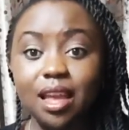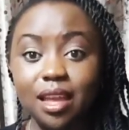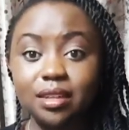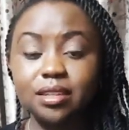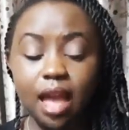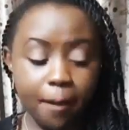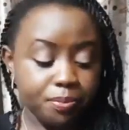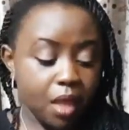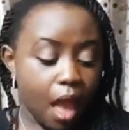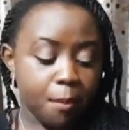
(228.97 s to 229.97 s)
And yeah,
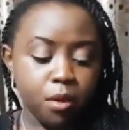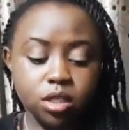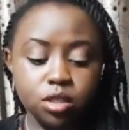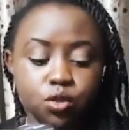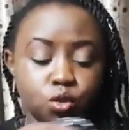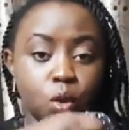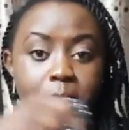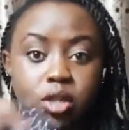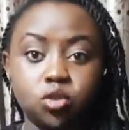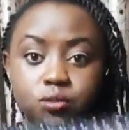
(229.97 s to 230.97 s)
I bought so
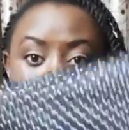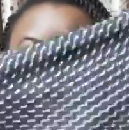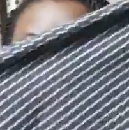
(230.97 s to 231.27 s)
much of it.